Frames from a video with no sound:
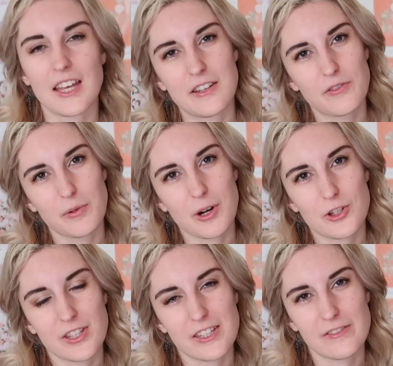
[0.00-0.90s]
Thank you for
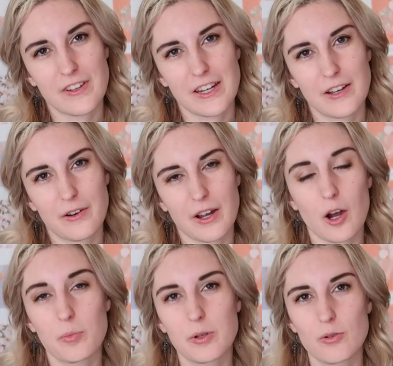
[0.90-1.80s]
watching this video. I
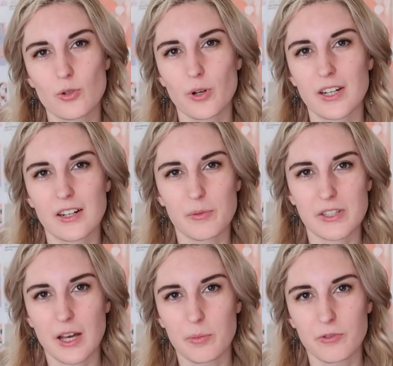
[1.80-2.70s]
hope you enjoyed and it
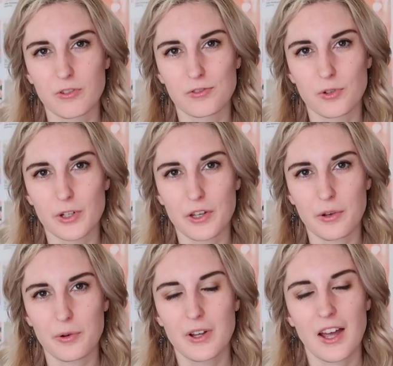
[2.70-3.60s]
was helpful for
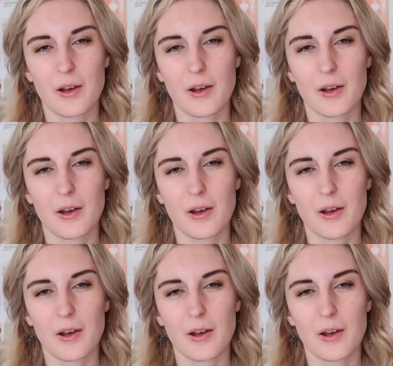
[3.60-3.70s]
you.